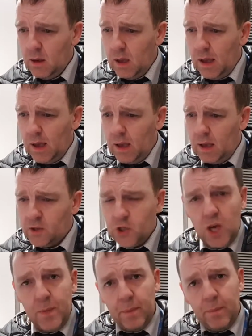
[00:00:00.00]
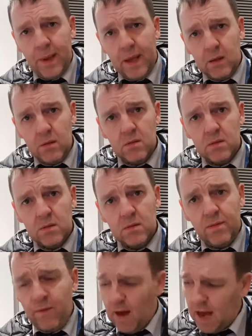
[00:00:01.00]
German Pils,
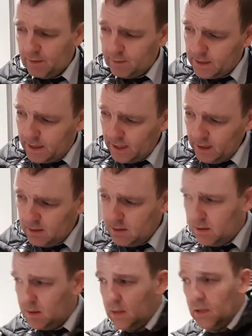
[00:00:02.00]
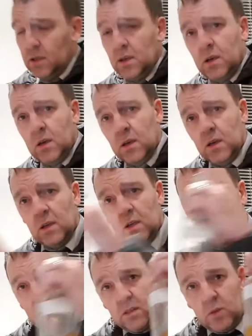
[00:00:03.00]
5D,
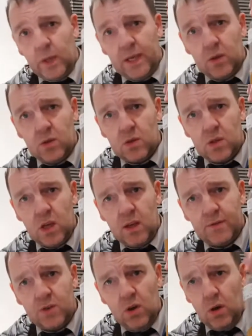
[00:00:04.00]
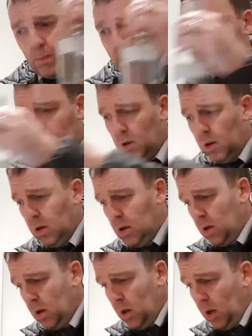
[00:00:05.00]
Twinkles Surfs Up,
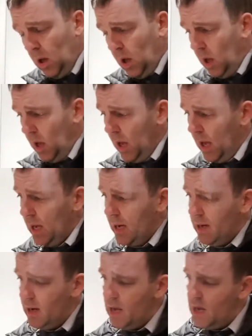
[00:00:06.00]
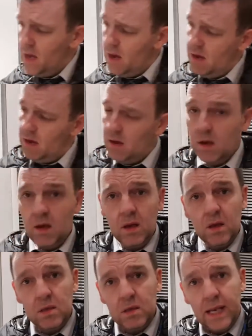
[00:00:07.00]
and
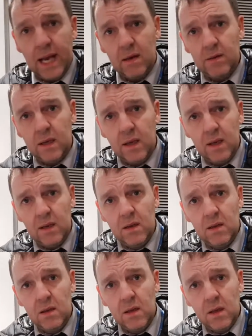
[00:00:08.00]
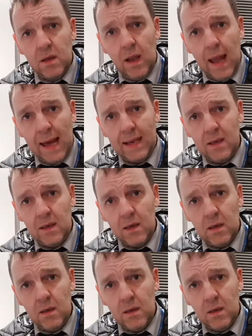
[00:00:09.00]
you know, you can
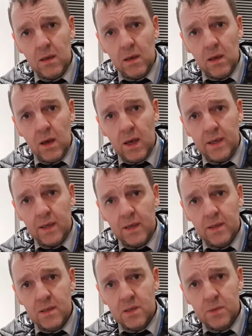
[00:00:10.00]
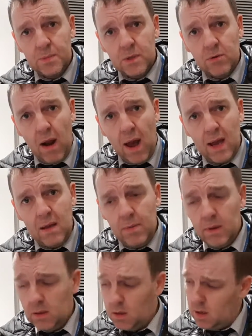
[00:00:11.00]
like and you can subscribe
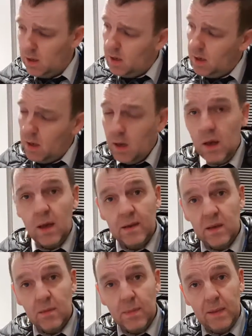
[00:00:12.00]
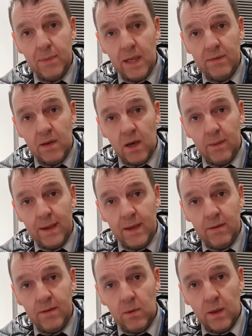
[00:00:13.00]
and you can maybe leave a comment
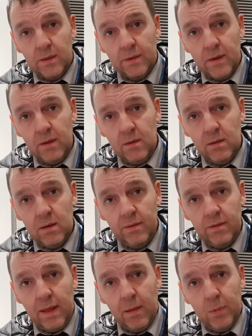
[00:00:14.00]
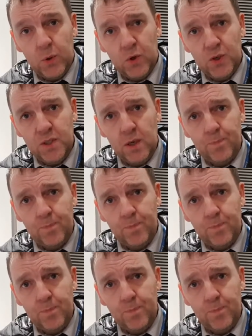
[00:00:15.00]
if you want to, if you're that bored.